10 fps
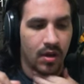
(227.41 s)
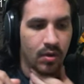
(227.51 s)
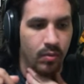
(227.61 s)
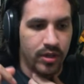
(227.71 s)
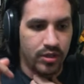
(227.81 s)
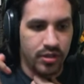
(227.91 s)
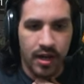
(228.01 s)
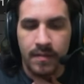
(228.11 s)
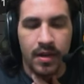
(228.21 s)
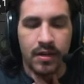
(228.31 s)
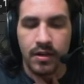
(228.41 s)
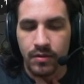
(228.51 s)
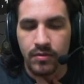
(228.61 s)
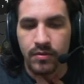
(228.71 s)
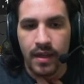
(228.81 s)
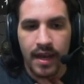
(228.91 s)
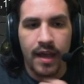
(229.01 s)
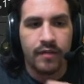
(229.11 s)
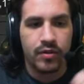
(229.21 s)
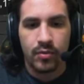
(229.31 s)
which I'm not going to go through that
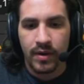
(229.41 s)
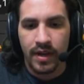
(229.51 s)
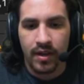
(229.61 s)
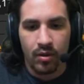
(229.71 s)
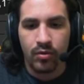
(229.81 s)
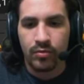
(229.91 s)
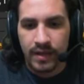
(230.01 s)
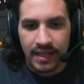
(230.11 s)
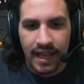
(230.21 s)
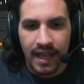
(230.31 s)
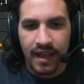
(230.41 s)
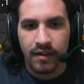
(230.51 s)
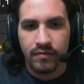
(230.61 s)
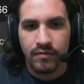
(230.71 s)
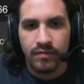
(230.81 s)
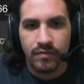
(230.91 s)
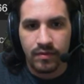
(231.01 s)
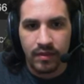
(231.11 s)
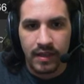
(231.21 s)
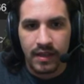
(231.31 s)
effort when I already have
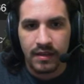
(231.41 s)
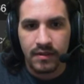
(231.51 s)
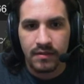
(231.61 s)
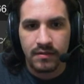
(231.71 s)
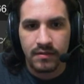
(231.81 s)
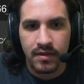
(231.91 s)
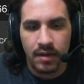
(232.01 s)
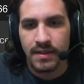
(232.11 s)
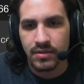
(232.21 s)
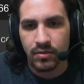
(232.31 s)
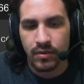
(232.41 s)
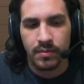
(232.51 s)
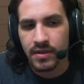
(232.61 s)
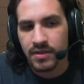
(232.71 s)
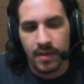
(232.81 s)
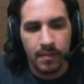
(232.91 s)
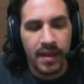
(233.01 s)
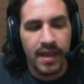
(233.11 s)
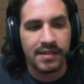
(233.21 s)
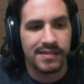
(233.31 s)
the Combat Soul Reaper. It's in my
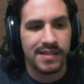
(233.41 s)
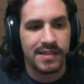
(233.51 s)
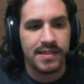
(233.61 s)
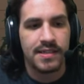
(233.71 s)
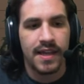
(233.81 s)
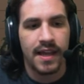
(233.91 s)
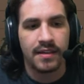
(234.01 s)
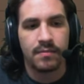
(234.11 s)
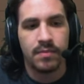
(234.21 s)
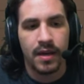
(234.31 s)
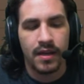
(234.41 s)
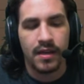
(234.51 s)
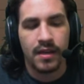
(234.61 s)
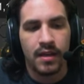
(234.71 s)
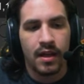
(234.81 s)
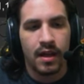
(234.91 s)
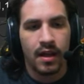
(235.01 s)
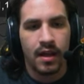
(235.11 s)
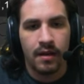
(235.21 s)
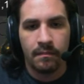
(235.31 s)
bank because it's A C tagged, but
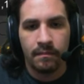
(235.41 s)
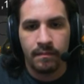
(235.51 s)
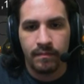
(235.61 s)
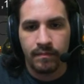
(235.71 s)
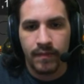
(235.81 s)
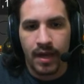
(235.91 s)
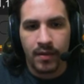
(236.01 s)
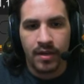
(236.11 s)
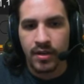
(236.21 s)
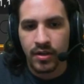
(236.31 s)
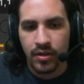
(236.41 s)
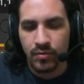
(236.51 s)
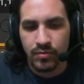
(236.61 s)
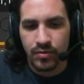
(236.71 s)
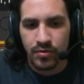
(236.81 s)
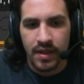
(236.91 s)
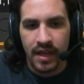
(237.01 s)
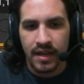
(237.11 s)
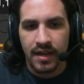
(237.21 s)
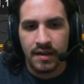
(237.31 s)
um, I'm not going to go do
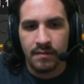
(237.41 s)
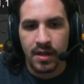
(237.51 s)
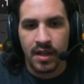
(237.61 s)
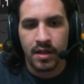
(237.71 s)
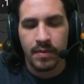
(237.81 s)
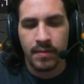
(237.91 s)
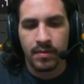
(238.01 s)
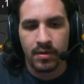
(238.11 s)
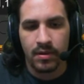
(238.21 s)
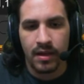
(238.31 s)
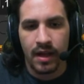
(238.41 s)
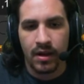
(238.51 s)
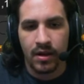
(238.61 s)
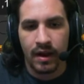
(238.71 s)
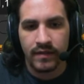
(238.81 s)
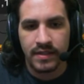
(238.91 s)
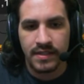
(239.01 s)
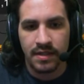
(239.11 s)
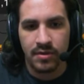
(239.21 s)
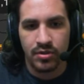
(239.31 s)
that. Um, a lot of people ha are having the
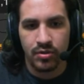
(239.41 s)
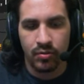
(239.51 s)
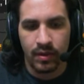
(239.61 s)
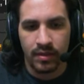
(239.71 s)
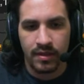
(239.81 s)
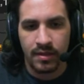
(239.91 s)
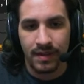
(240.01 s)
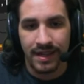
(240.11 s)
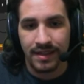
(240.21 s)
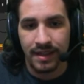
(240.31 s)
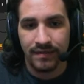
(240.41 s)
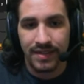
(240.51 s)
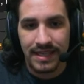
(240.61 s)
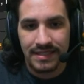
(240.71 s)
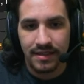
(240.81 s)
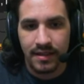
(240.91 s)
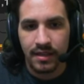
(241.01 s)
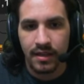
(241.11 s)
same issue with the Blinding Light of Destiny,